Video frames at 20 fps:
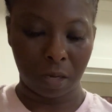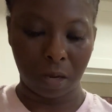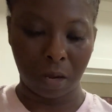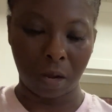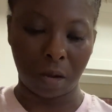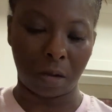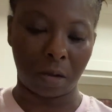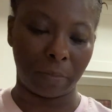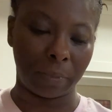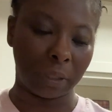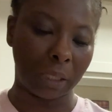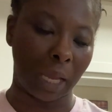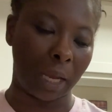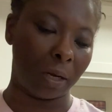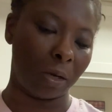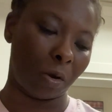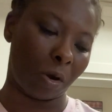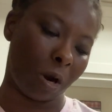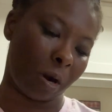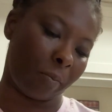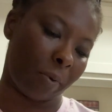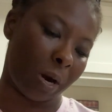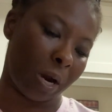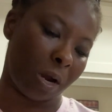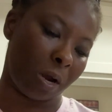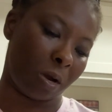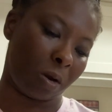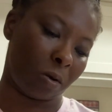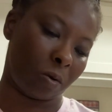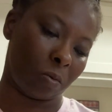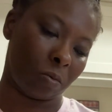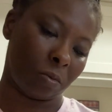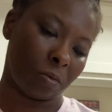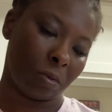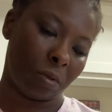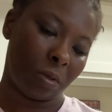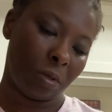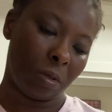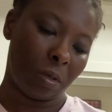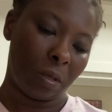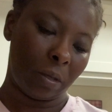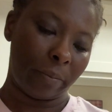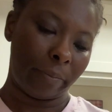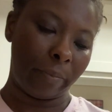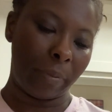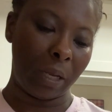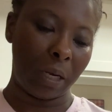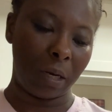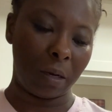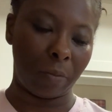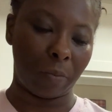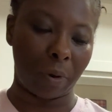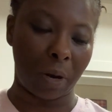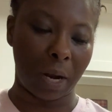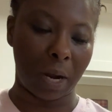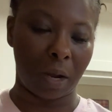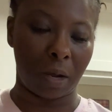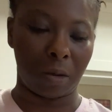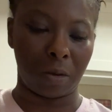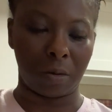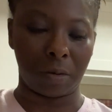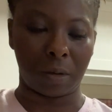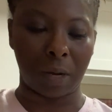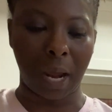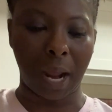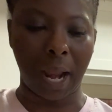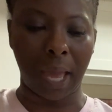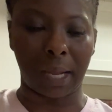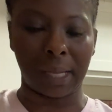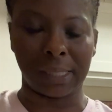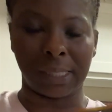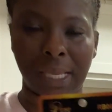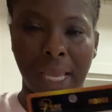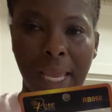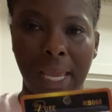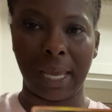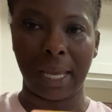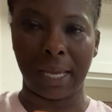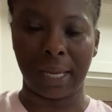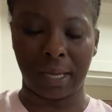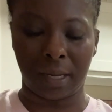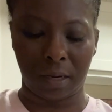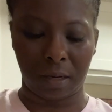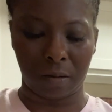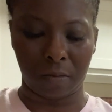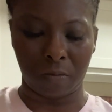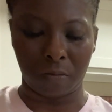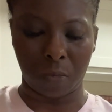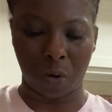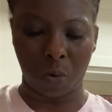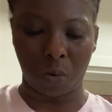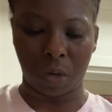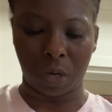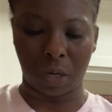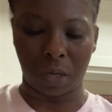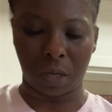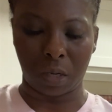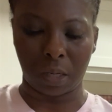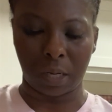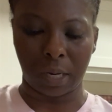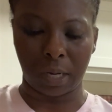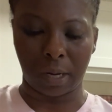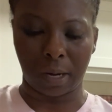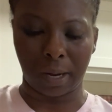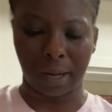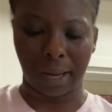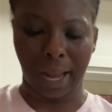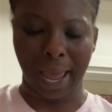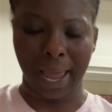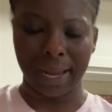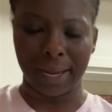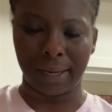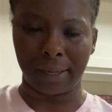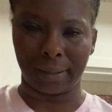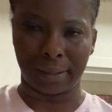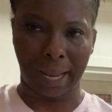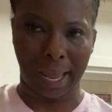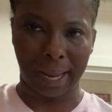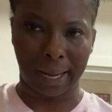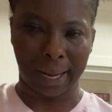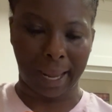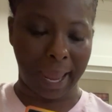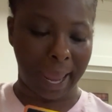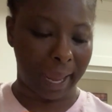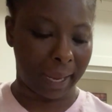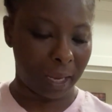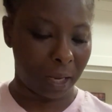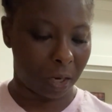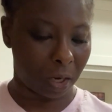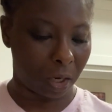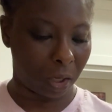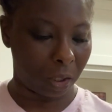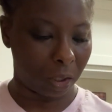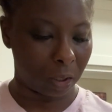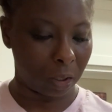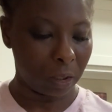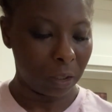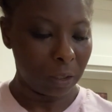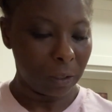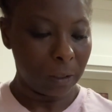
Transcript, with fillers: Um, it's like dark brown, medium brown, kind of like a tan, mocha, and a light, like khaki color.